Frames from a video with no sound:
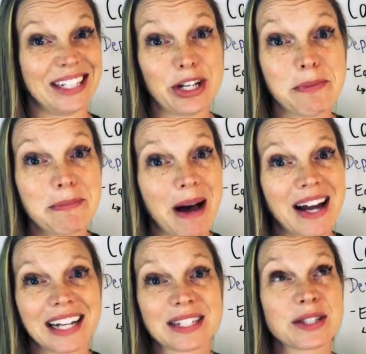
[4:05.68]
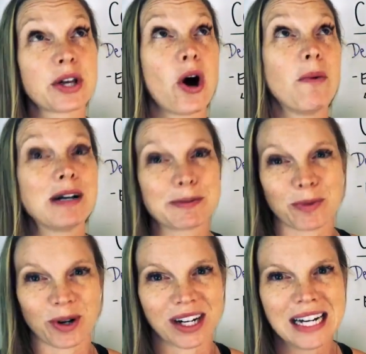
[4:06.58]
the human body is so much
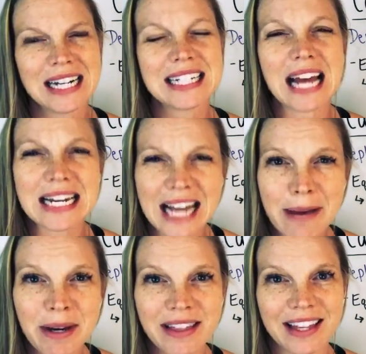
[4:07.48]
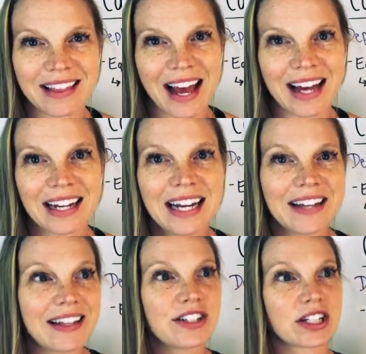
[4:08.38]
more dynamic than that,
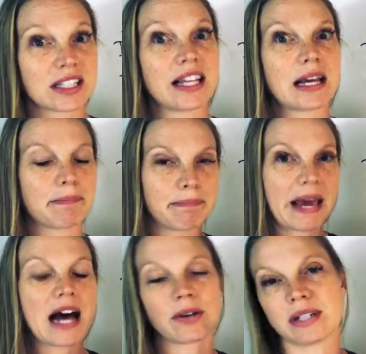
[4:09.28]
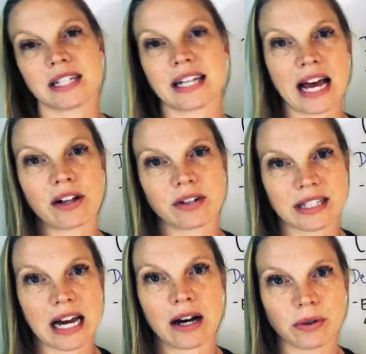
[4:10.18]
than just like calories in,
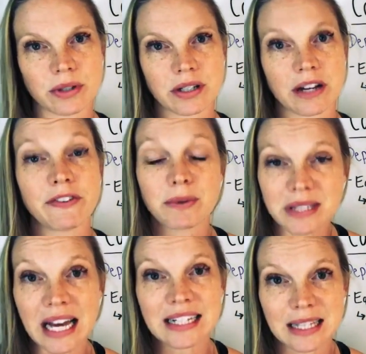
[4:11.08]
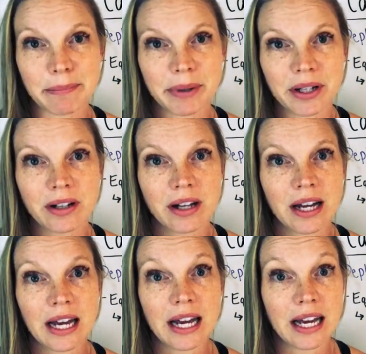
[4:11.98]
calories out. If it was that simple,
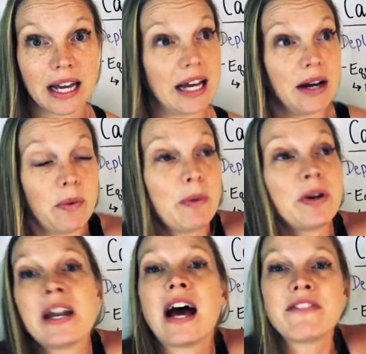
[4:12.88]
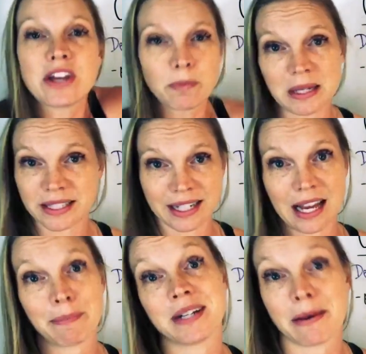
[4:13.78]
we wouldn't have the
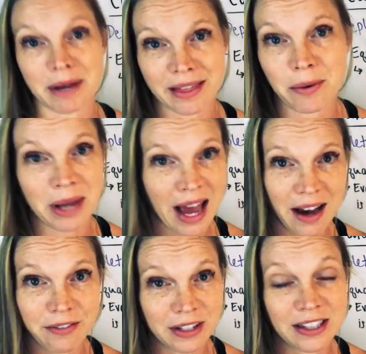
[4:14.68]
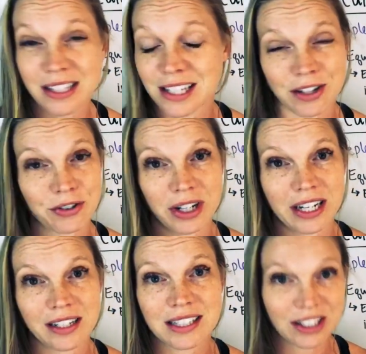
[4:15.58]
obesity epidemic that we have in this
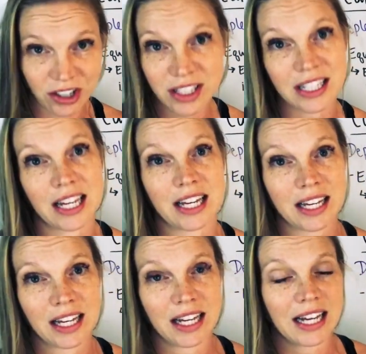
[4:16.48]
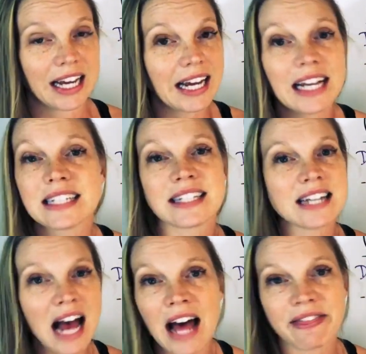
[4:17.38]
country. Seriously. It's
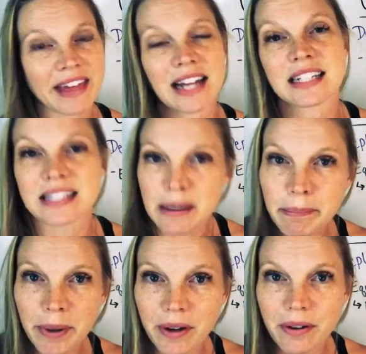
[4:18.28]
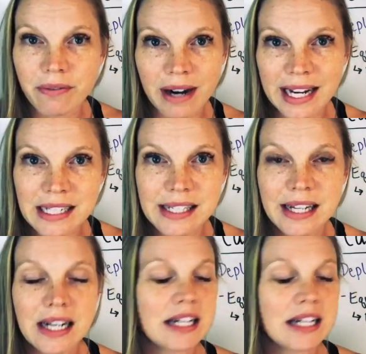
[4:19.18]
not that simple, right?